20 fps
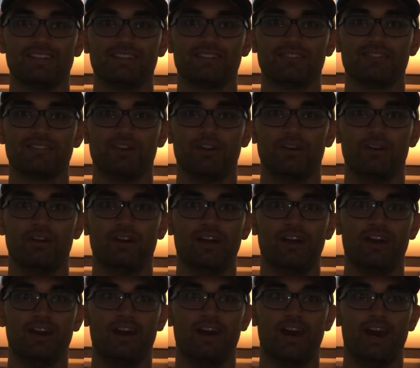So
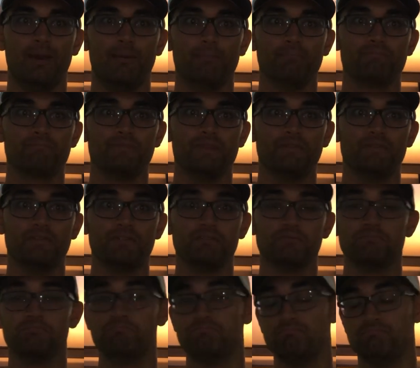if you
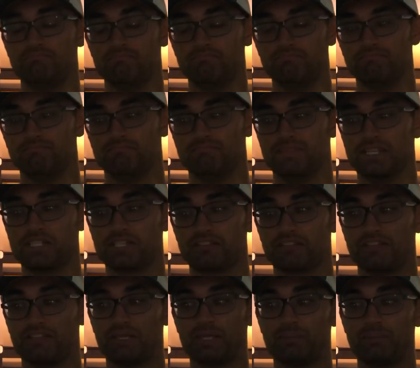
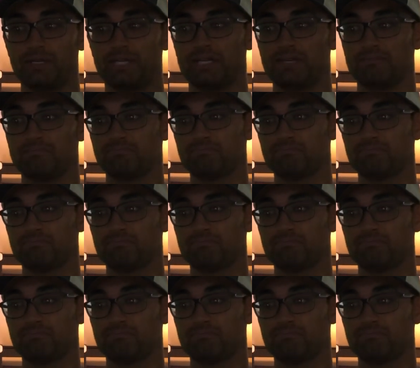disagree with me,